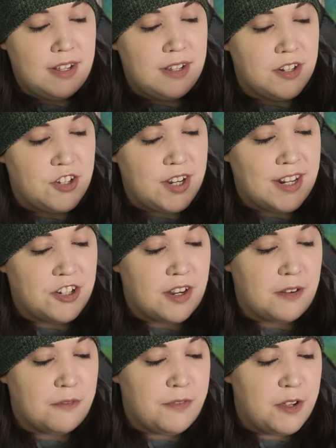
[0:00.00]
Jiang
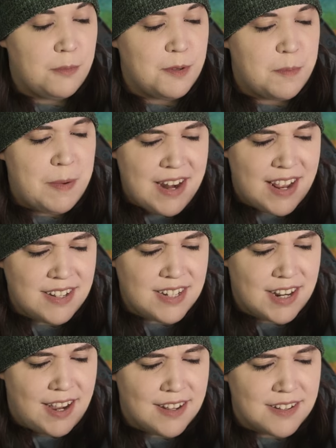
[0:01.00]
Cheng fumed. "Be nice
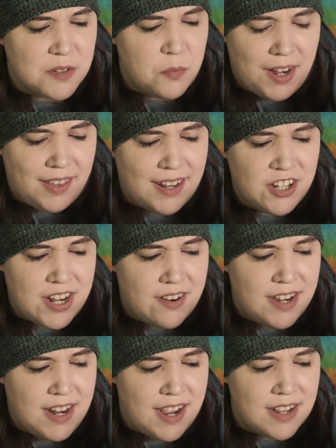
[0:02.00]
to us. Why lash out
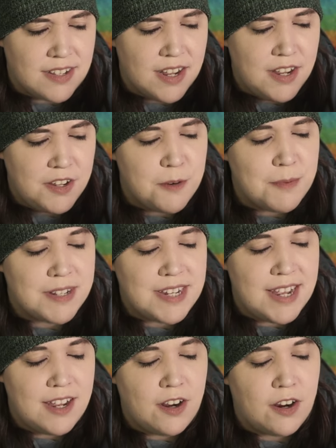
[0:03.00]
at us? You're
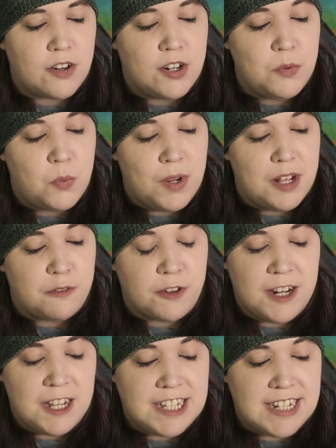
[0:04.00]
mistaking our goodwill
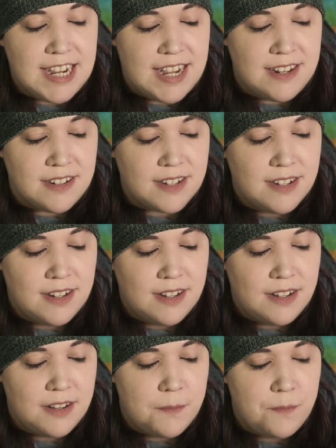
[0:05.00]
for ill intent."
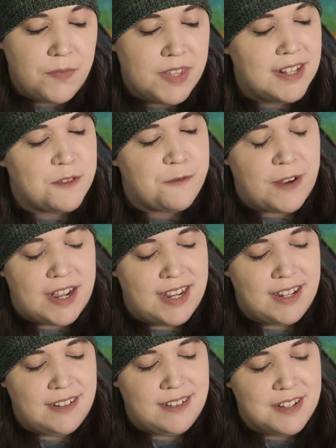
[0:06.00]
"It's
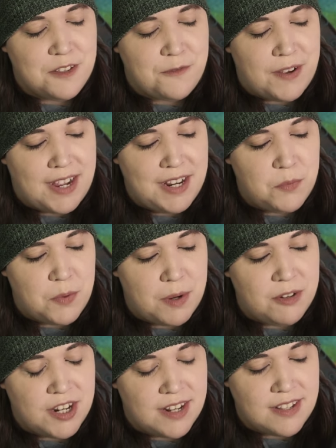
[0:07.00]
fine, it's fine," Wei
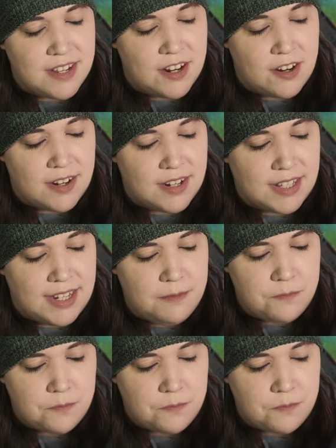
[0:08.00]
Wuxian said hurriedly.